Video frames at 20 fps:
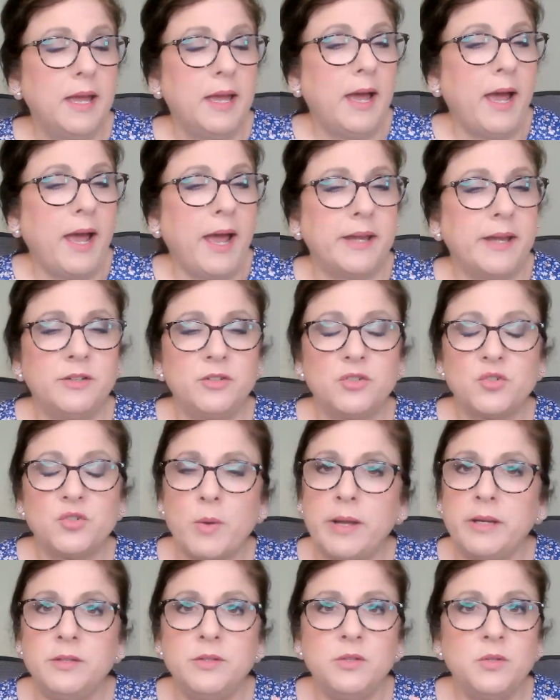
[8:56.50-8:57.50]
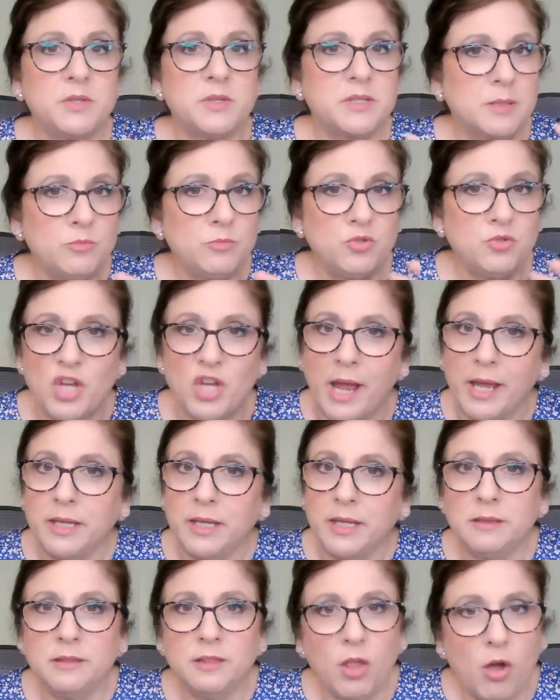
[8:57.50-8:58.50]
I didn't try to do some
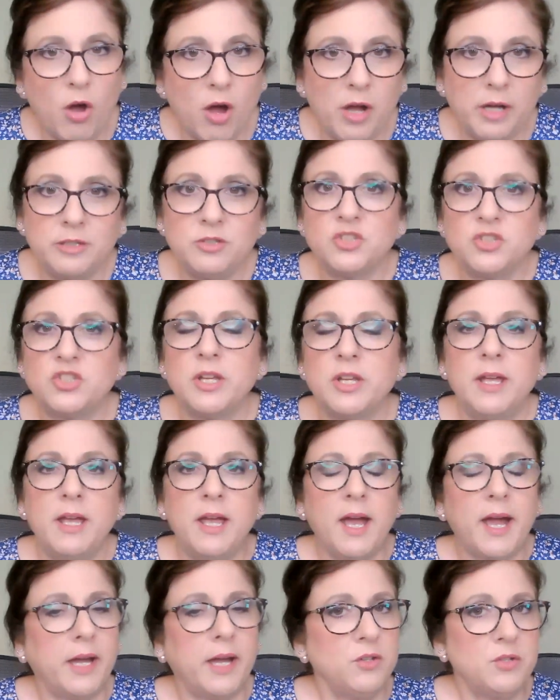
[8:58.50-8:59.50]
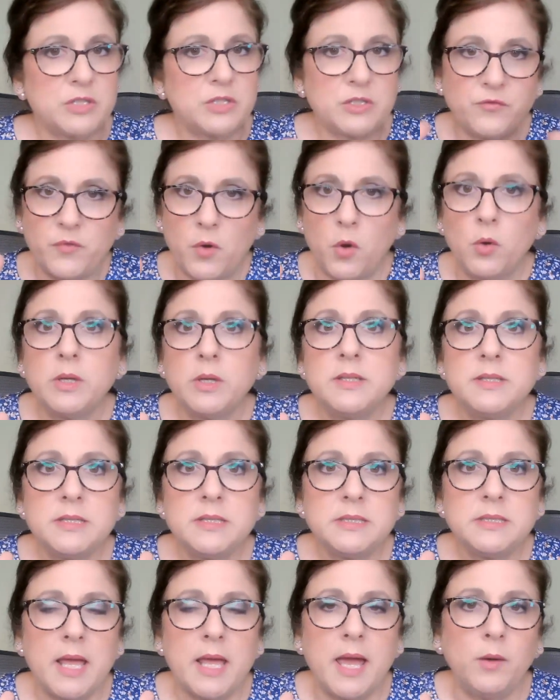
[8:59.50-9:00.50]
giant launch. I just
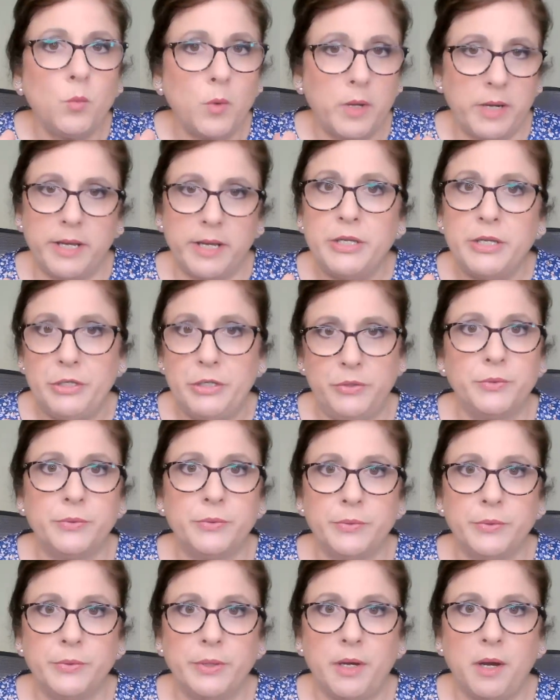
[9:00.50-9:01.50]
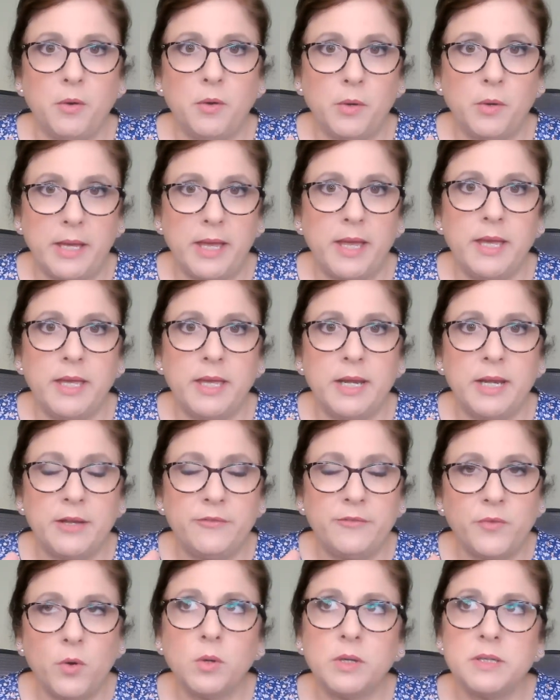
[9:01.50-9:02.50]
focused on what I knew. Okay. And I
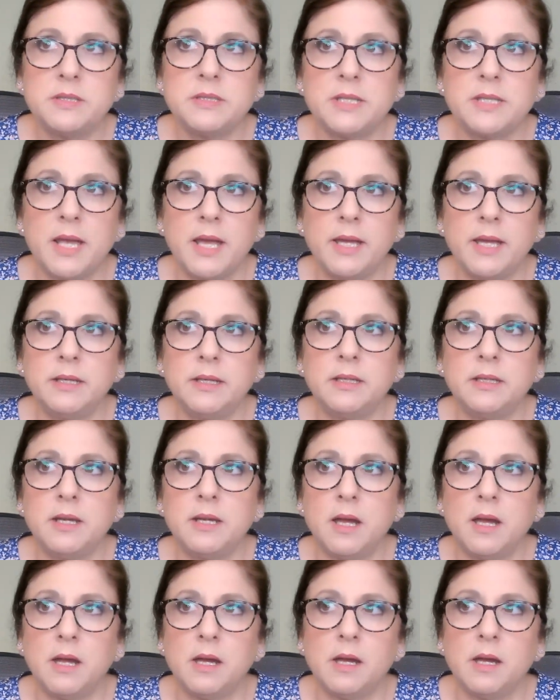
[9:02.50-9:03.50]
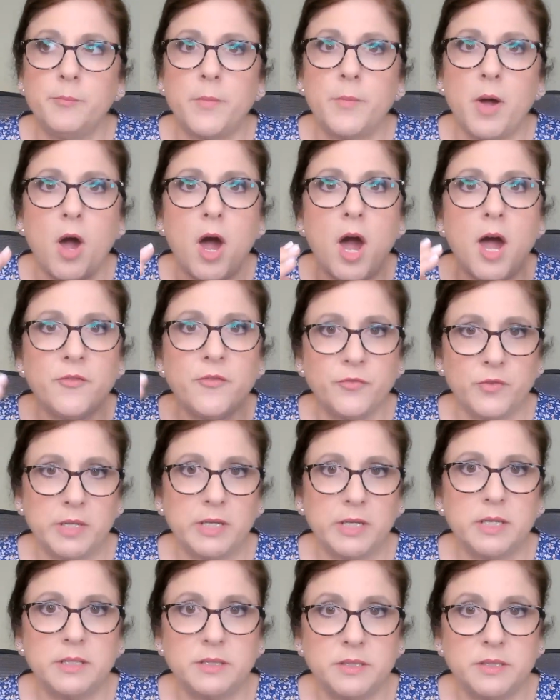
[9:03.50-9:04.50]
focused on offering it to